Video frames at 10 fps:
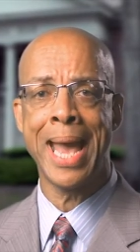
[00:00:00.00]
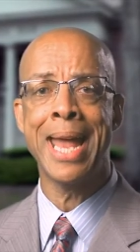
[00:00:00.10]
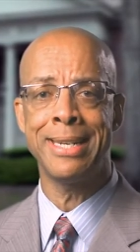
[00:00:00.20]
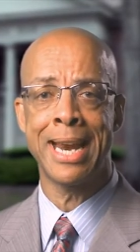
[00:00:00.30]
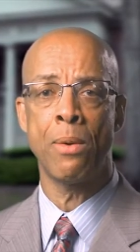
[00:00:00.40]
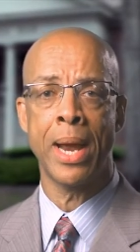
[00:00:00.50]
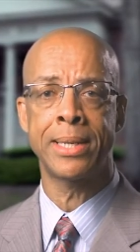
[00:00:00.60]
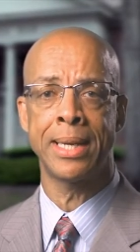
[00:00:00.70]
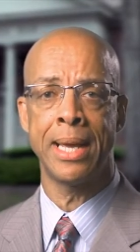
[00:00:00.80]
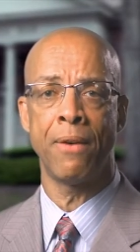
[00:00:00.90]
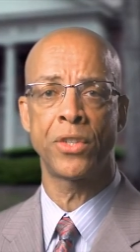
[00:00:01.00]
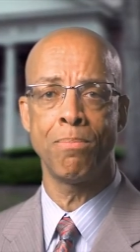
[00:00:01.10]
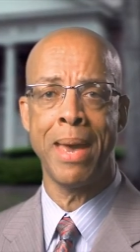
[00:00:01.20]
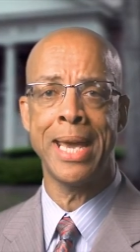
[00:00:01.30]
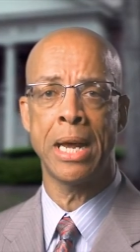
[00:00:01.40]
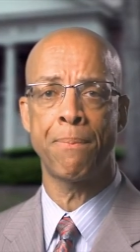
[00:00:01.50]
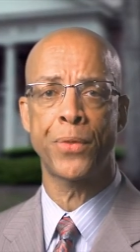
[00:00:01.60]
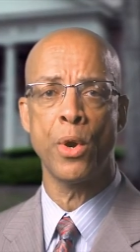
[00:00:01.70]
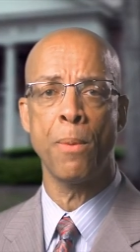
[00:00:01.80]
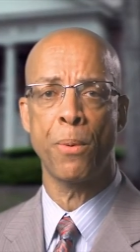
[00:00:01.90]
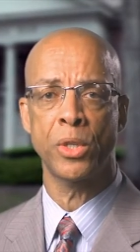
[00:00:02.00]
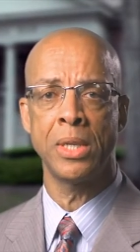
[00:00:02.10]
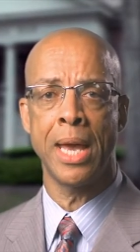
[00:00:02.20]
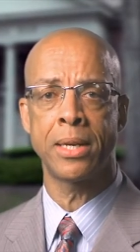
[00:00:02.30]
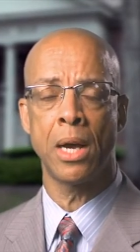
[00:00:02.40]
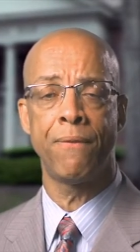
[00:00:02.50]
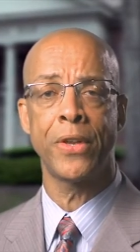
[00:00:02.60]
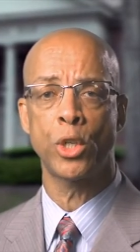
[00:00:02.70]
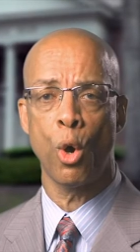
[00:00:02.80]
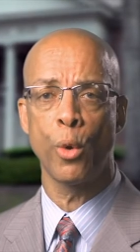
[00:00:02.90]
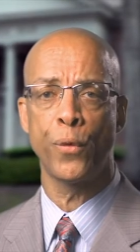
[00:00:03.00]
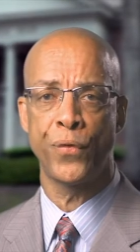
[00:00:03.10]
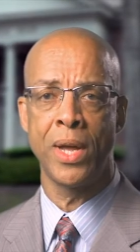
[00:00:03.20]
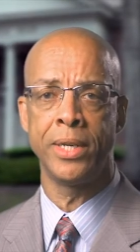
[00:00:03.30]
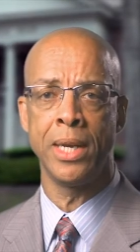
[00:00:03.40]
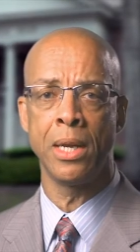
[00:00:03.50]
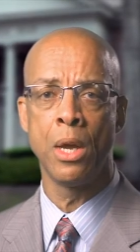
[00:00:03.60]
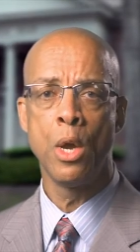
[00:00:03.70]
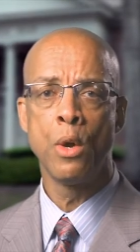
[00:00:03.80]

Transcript: and direct gifts made up 30% of the total funding